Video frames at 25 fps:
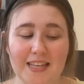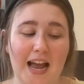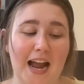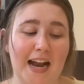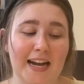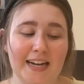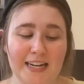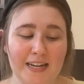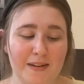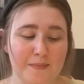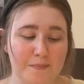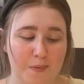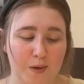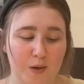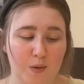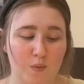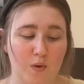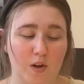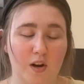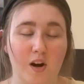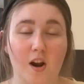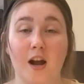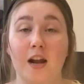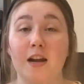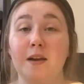I didn't put
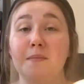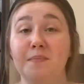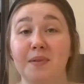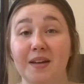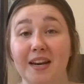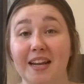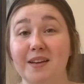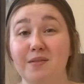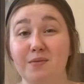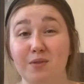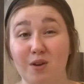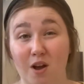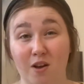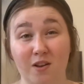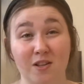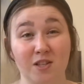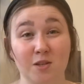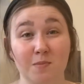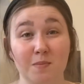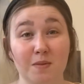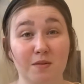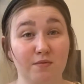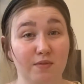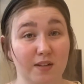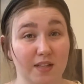one on, but it would also
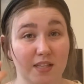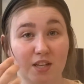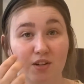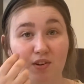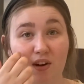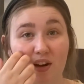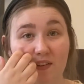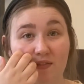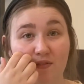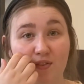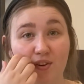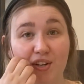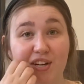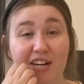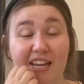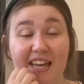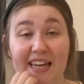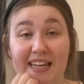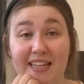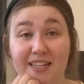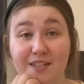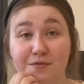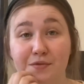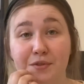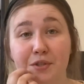be really great for a
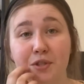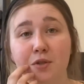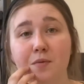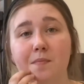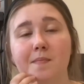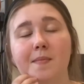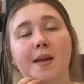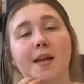kid's room.